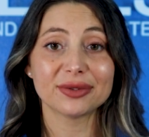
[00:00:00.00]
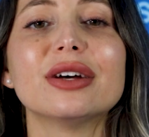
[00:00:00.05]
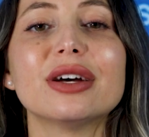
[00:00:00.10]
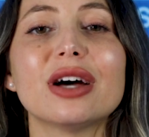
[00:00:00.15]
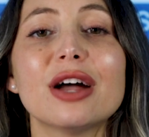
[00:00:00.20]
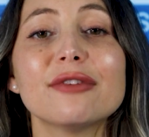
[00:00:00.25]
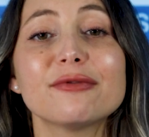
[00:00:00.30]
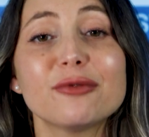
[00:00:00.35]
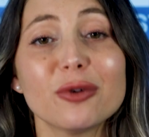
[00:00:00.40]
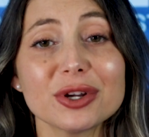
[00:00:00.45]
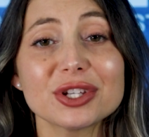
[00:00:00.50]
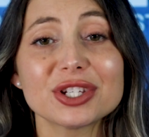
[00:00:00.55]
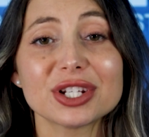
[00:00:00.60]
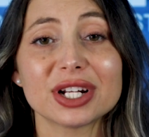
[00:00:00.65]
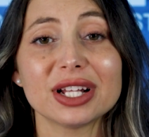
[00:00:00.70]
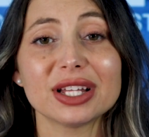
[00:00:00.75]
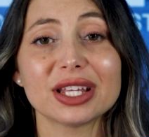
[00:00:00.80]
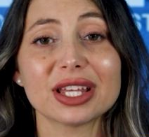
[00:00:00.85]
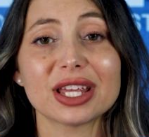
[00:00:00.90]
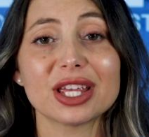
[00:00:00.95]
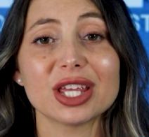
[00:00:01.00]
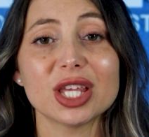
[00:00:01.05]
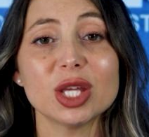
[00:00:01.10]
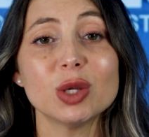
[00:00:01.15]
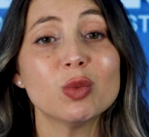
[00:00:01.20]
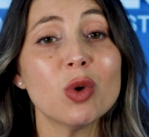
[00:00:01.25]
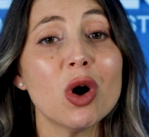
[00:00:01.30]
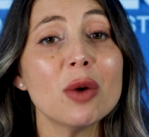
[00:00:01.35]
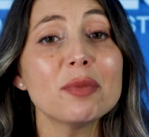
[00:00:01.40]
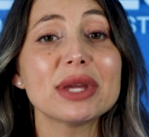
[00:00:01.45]
Unfortunately, you
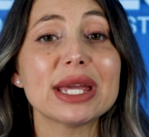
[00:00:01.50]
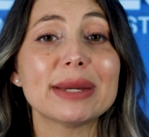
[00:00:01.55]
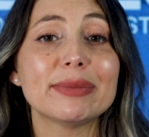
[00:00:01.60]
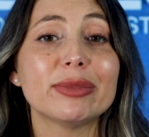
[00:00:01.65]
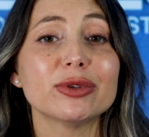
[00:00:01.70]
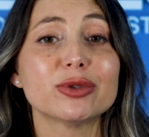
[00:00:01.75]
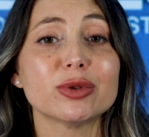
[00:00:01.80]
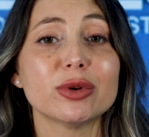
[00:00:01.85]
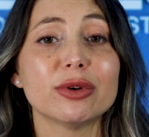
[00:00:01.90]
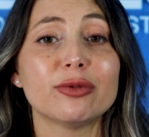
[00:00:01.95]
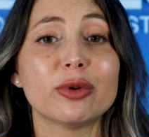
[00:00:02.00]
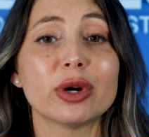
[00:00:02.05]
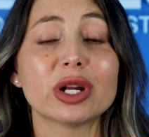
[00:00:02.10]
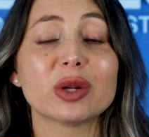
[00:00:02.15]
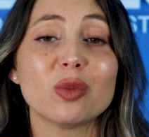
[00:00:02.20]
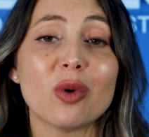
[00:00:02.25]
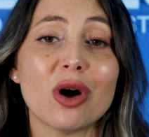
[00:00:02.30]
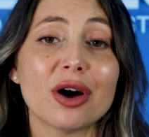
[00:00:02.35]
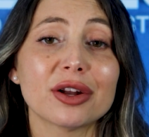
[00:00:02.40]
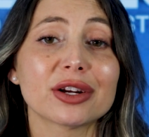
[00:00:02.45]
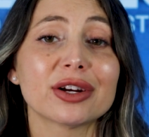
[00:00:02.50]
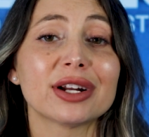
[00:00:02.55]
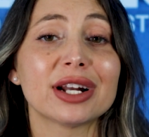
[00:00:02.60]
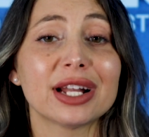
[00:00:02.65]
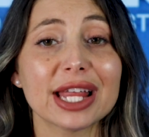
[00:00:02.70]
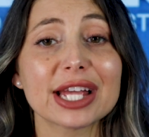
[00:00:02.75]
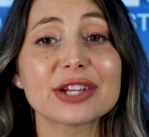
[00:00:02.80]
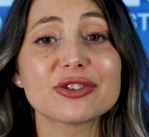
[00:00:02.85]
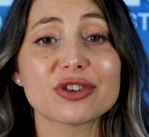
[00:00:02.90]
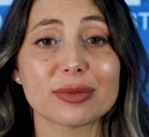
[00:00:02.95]
won't be able to avoid water and
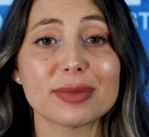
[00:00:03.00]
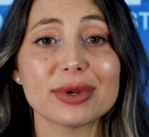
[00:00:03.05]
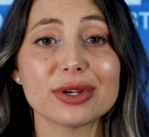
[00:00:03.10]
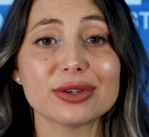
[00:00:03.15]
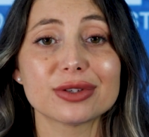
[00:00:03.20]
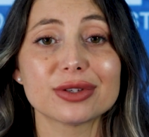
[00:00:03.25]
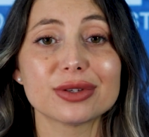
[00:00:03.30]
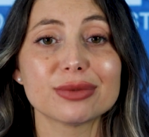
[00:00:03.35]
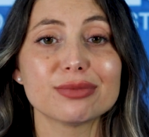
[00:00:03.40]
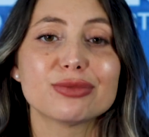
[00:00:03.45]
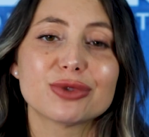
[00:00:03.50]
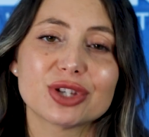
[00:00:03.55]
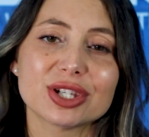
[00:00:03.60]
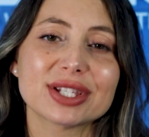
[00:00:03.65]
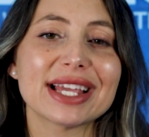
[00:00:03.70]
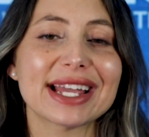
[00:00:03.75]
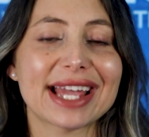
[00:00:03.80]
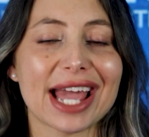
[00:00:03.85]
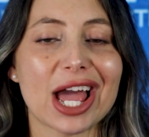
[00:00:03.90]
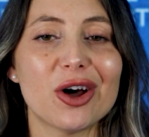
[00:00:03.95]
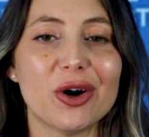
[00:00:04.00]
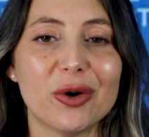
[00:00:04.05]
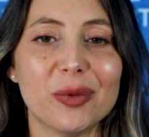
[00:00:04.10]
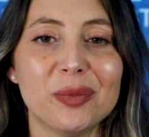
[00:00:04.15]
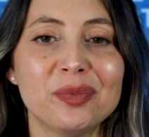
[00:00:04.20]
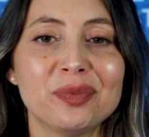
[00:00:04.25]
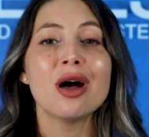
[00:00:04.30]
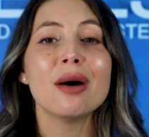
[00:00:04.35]
electric bills, just like at home.